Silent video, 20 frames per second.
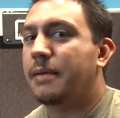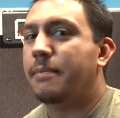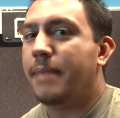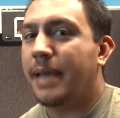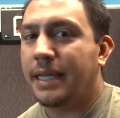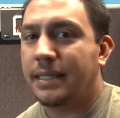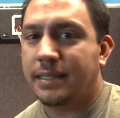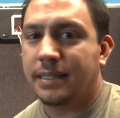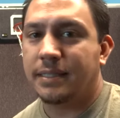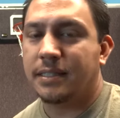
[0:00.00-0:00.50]

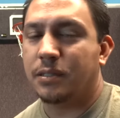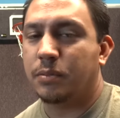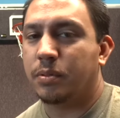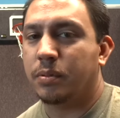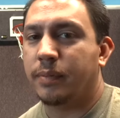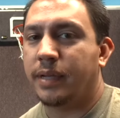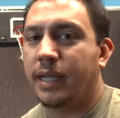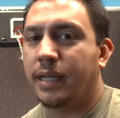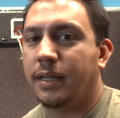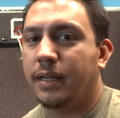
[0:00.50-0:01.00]
amazing
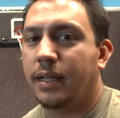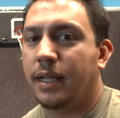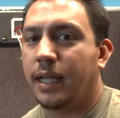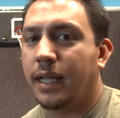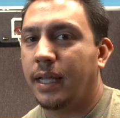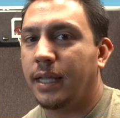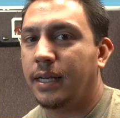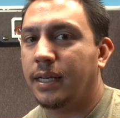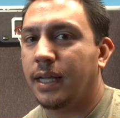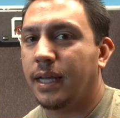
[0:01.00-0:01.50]
Superman.
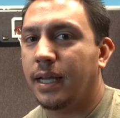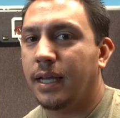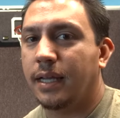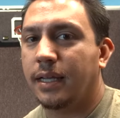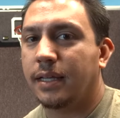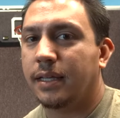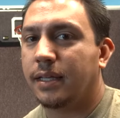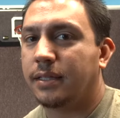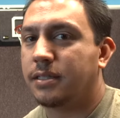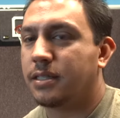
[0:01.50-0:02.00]
And uh,
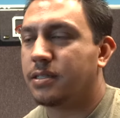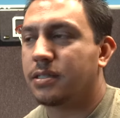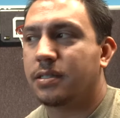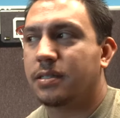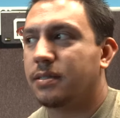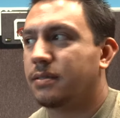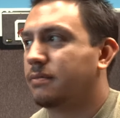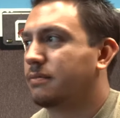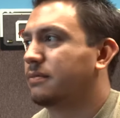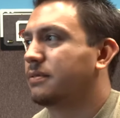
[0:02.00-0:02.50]
just
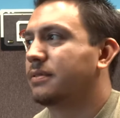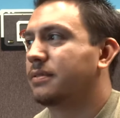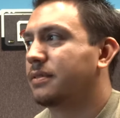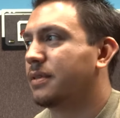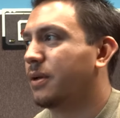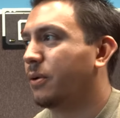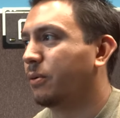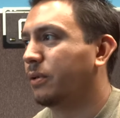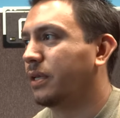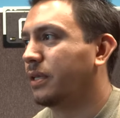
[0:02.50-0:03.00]

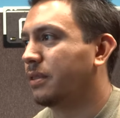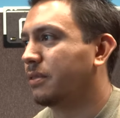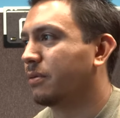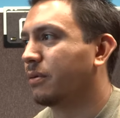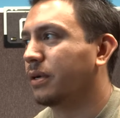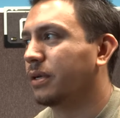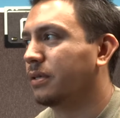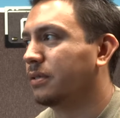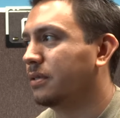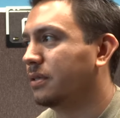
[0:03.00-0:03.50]
totally
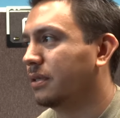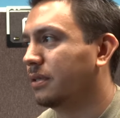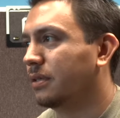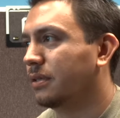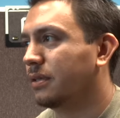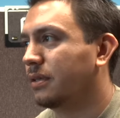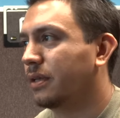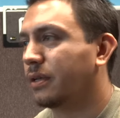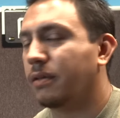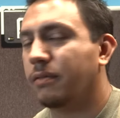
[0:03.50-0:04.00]
thrilled
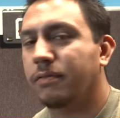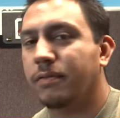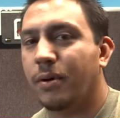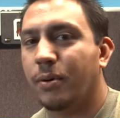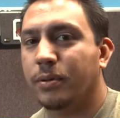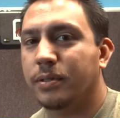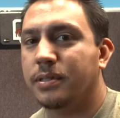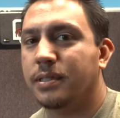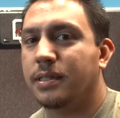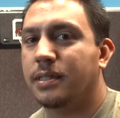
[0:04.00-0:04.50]
and looking
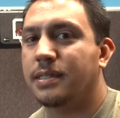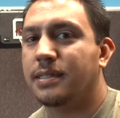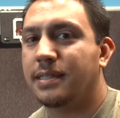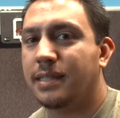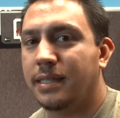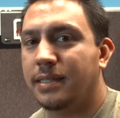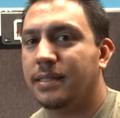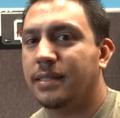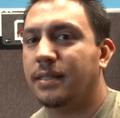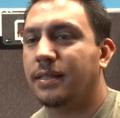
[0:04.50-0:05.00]
forward to the
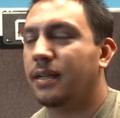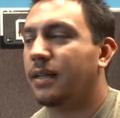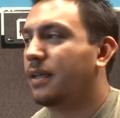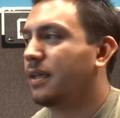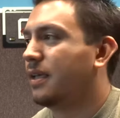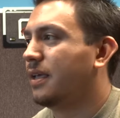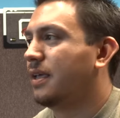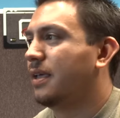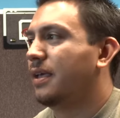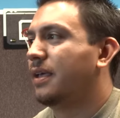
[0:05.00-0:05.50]
season.
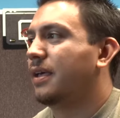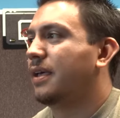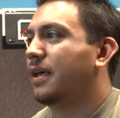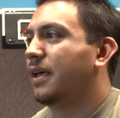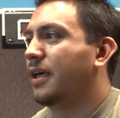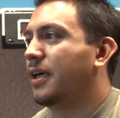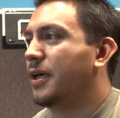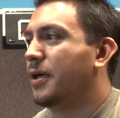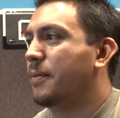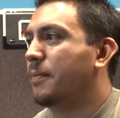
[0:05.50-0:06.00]

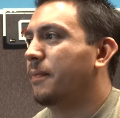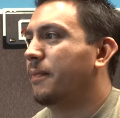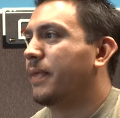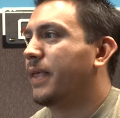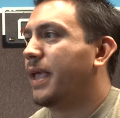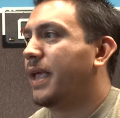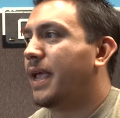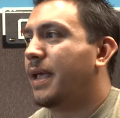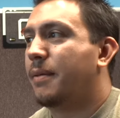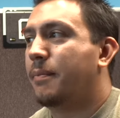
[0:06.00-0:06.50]
Um,
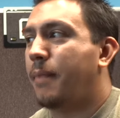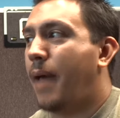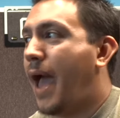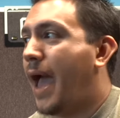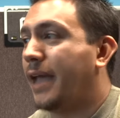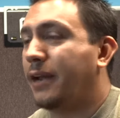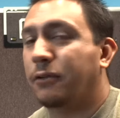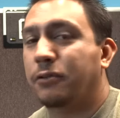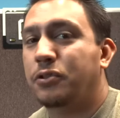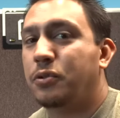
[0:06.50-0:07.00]

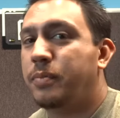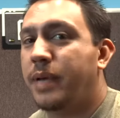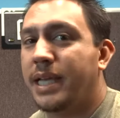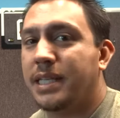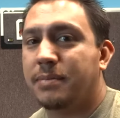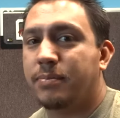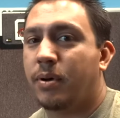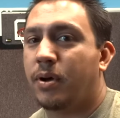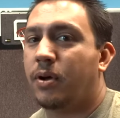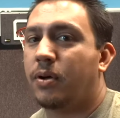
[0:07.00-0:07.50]
I don't do
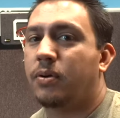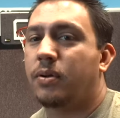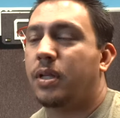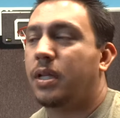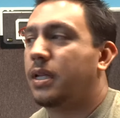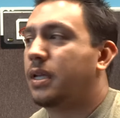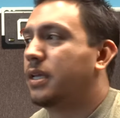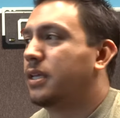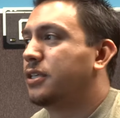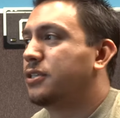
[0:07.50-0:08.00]
baseball,
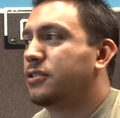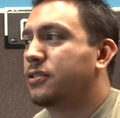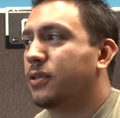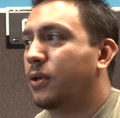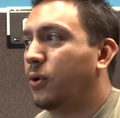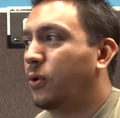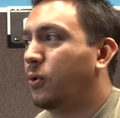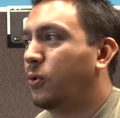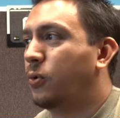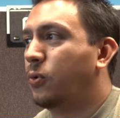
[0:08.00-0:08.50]

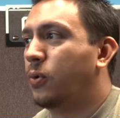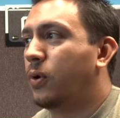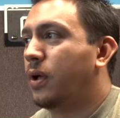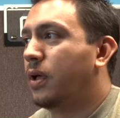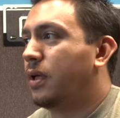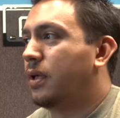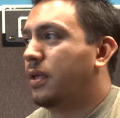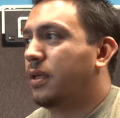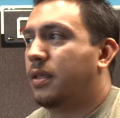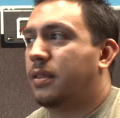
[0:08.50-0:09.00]
so
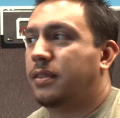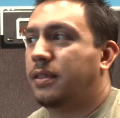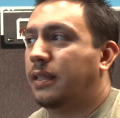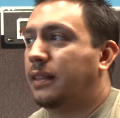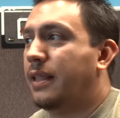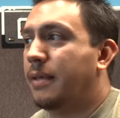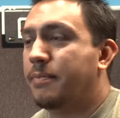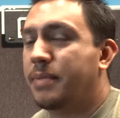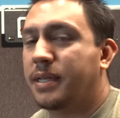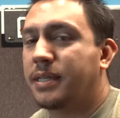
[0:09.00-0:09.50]
the
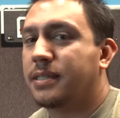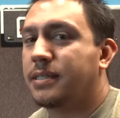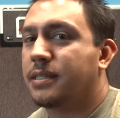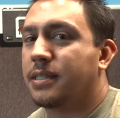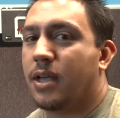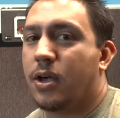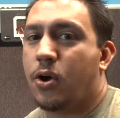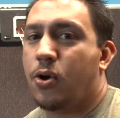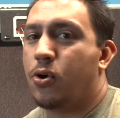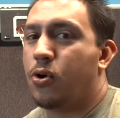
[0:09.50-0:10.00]
Olympics
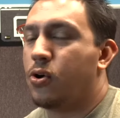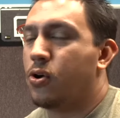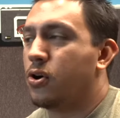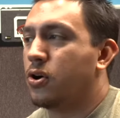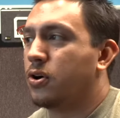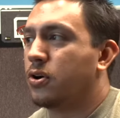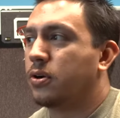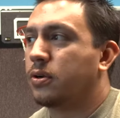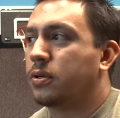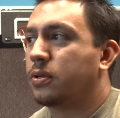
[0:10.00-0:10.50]

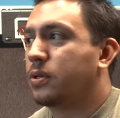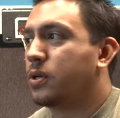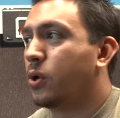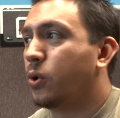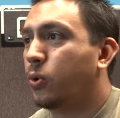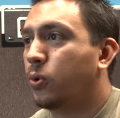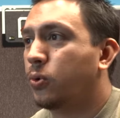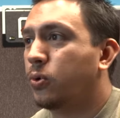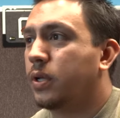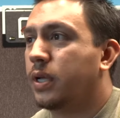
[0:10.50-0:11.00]
are
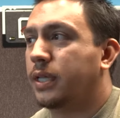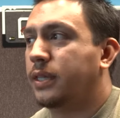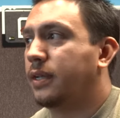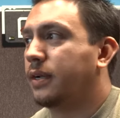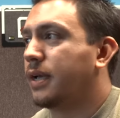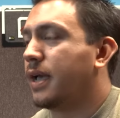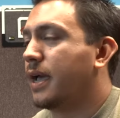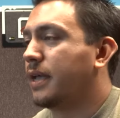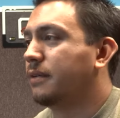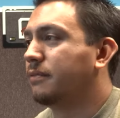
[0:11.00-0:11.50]
cool and they're
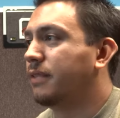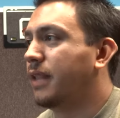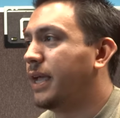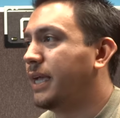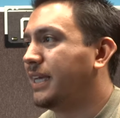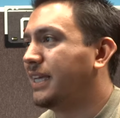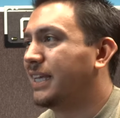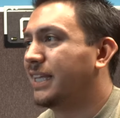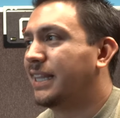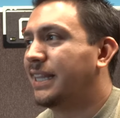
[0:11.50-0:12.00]
kind of
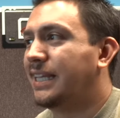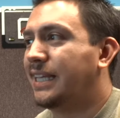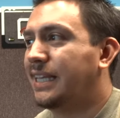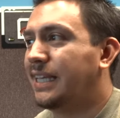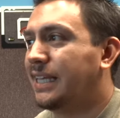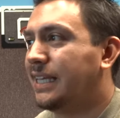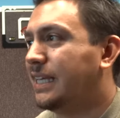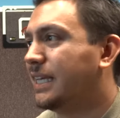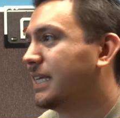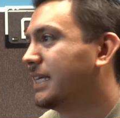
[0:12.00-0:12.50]
like
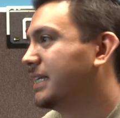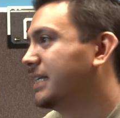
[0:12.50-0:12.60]
the